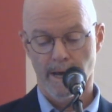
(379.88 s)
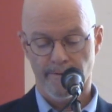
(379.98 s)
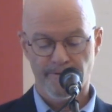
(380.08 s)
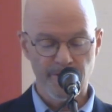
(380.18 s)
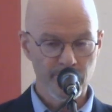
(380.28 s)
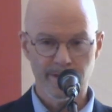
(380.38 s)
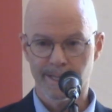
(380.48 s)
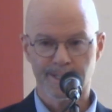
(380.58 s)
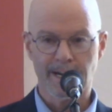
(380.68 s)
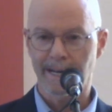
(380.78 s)
Fear in
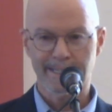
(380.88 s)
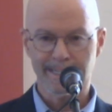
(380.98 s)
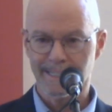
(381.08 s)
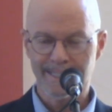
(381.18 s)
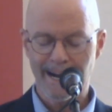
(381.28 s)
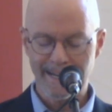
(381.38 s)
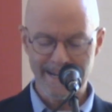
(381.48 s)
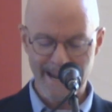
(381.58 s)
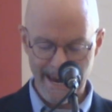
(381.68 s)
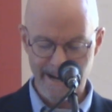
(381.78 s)
this context is not a
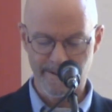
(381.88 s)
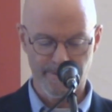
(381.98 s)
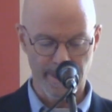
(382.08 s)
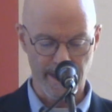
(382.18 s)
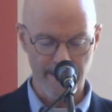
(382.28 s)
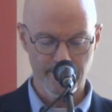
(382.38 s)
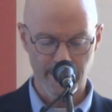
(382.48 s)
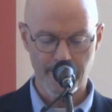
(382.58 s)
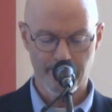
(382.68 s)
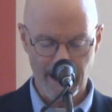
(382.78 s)
negative thing,
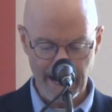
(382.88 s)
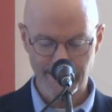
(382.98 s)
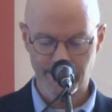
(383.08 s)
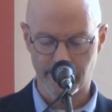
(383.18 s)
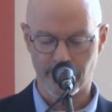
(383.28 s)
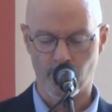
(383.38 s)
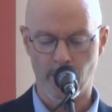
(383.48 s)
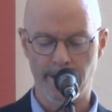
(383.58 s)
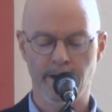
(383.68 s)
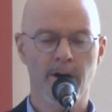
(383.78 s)
but a positive
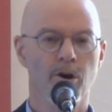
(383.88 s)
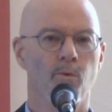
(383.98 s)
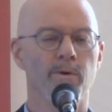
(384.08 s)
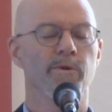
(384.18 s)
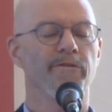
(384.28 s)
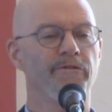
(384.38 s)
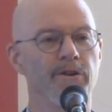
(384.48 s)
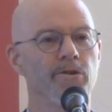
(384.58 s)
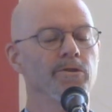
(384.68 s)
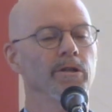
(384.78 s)
one. When we
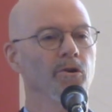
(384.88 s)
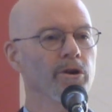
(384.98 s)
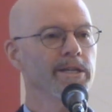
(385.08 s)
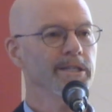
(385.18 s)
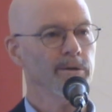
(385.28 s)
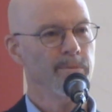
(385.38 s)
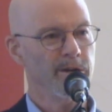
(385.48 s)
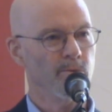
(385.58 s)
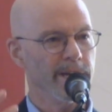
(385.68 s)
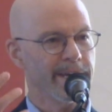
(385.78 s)
fear the Lord, it doesn't
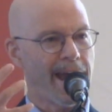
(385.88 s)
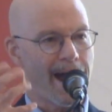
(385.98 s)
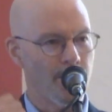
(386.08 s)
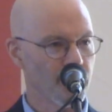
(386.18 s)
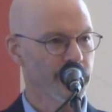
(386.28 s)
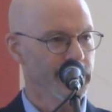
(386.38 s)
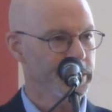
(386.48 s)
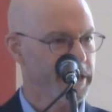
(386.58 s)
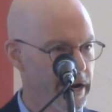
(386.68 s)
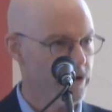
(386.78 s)
mean we cower
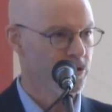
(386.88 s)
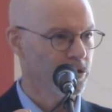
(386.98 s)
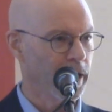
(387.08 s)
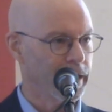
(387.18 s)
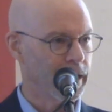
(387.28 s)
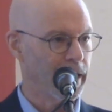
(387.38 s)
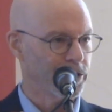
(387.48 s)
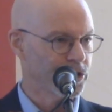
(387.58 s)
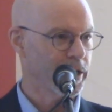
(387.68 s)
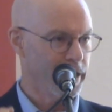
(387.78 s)
in terror like God
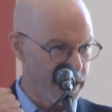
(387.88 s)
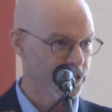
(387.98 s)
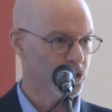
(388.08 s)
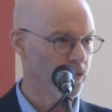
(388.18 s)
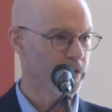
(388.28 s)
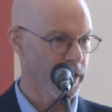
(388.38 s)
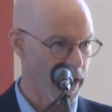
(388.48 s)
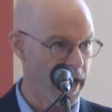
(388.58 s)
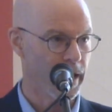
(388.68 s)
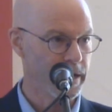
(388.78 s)
is going to hit us over the
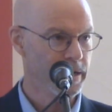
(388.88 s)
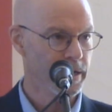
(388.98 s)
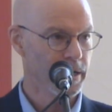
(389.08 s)
head